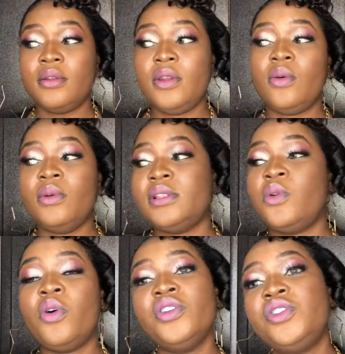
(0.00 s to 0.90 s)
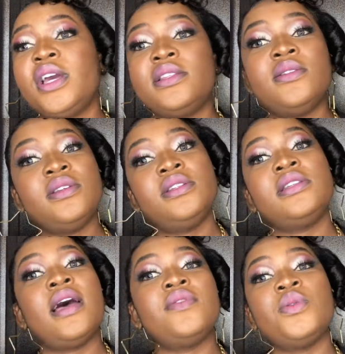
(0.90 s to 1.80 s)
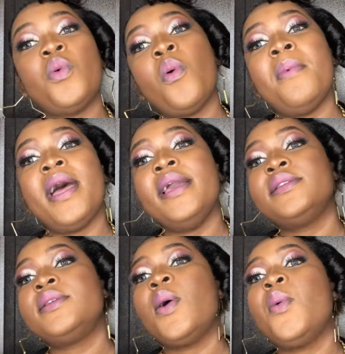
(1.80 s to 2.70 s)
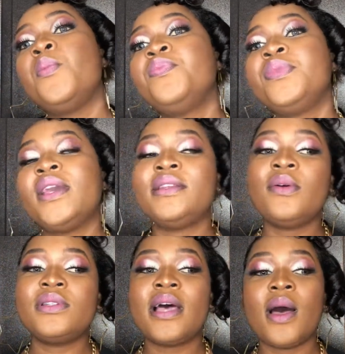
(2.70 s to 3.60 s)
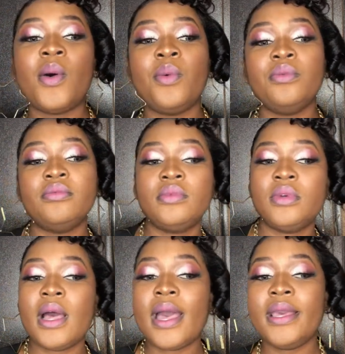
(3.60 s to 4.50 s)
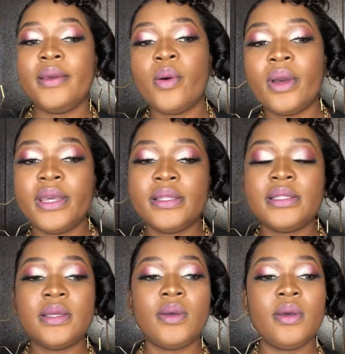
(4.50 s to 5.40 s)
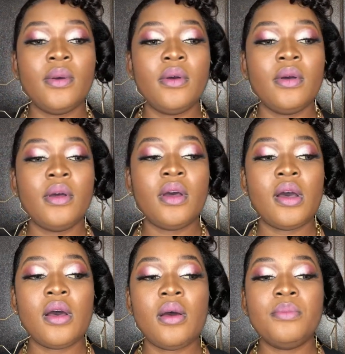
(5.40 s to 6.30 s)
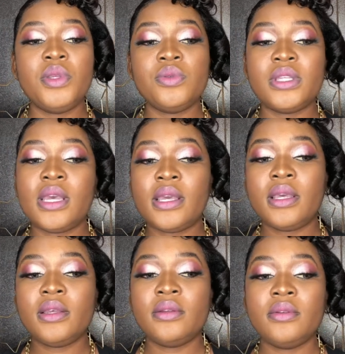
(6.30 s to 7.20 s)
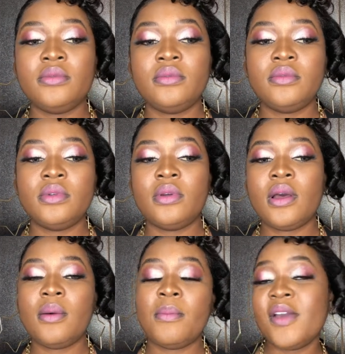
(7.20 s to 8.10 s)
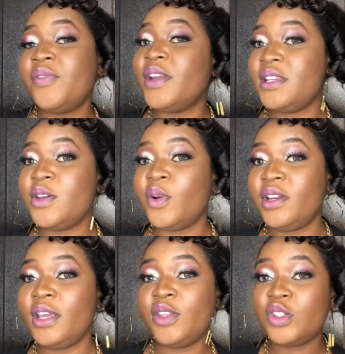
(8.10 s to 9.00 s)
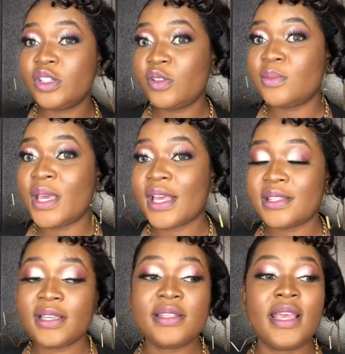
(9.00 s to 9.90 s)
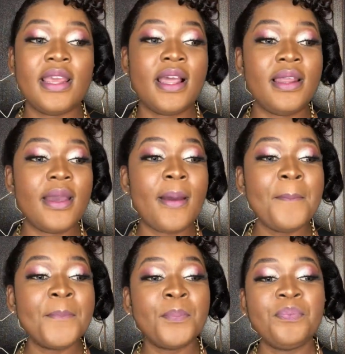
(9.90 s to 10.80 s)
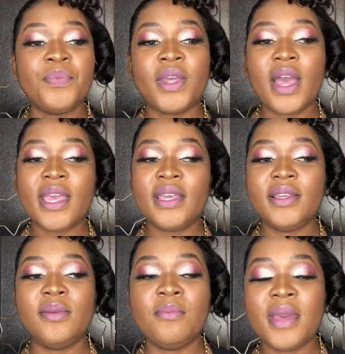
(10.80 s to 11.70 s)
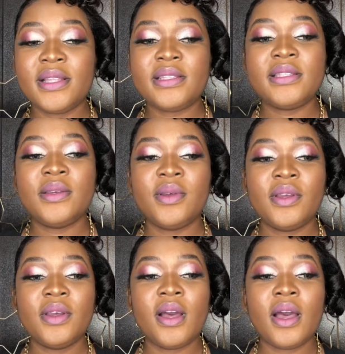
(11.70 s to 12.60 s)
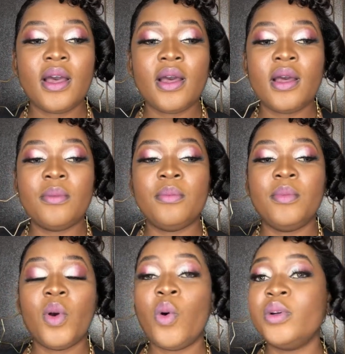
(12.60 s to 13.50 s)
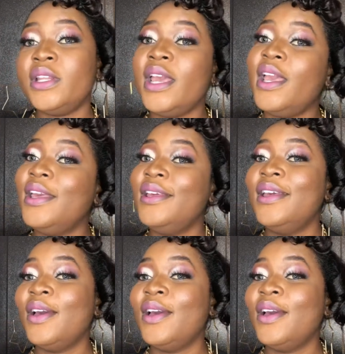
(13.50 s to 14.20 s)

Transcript: You know, it's a contract, so you just have to go by it. So that was how I got into music. My friend Dion introduced me, as I said earlier. I met Ode